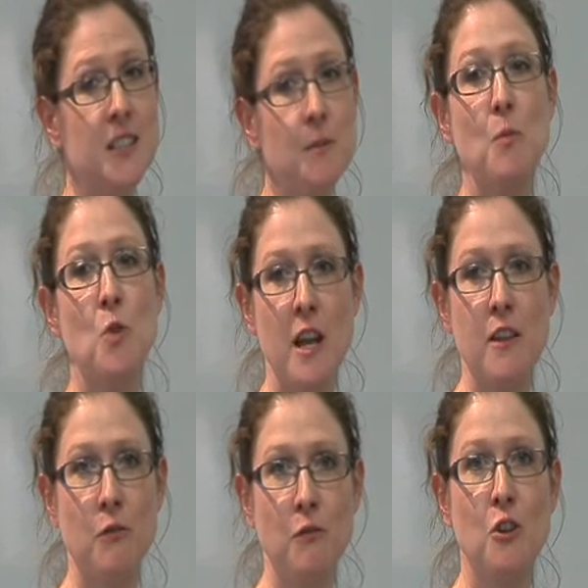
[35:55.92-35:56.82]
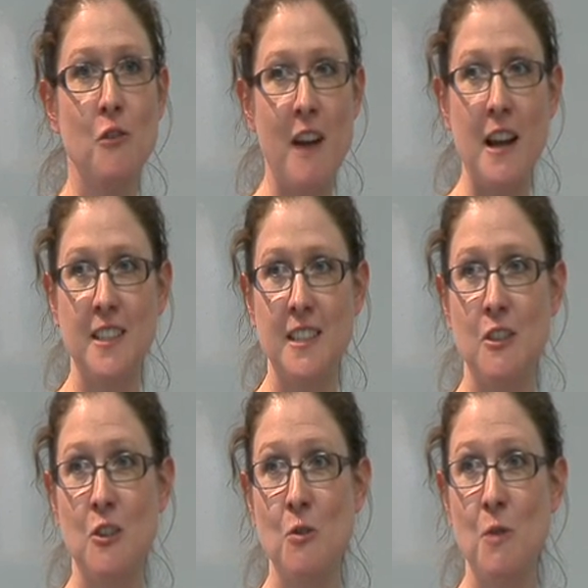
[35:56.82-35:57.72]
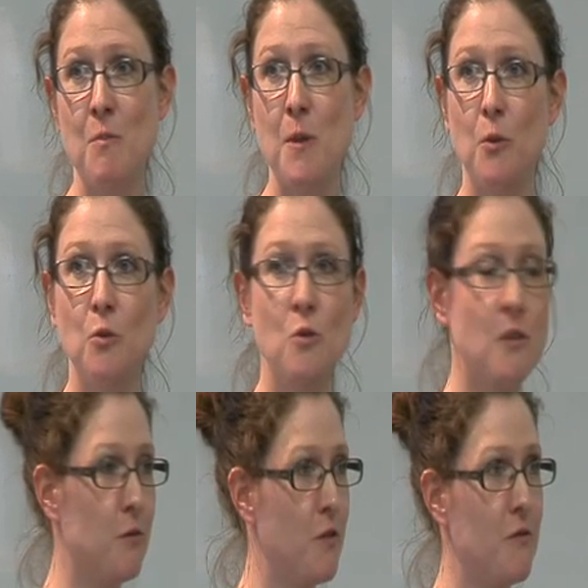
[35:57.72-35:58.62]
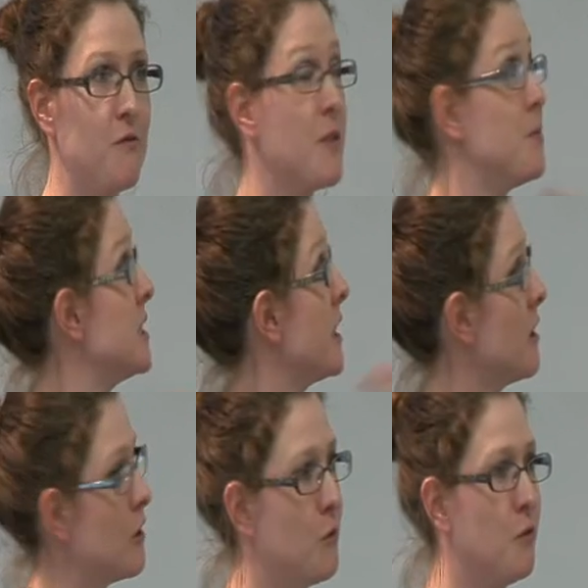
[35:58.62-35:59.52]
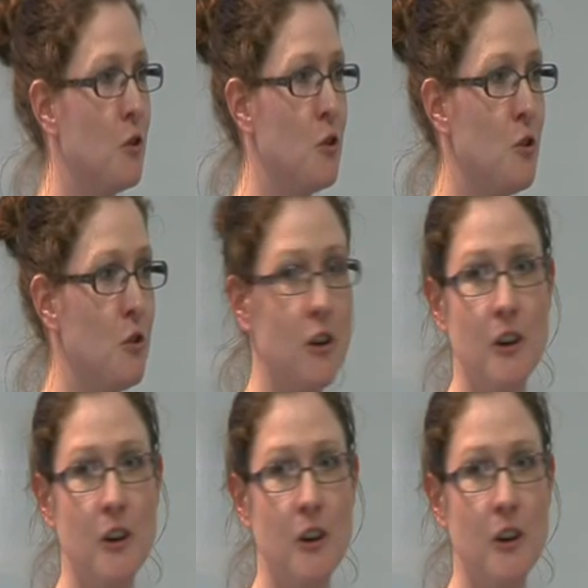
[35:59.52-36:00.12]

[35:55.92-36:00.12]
to be more like the flu vaccine. You know, when people know the particular flu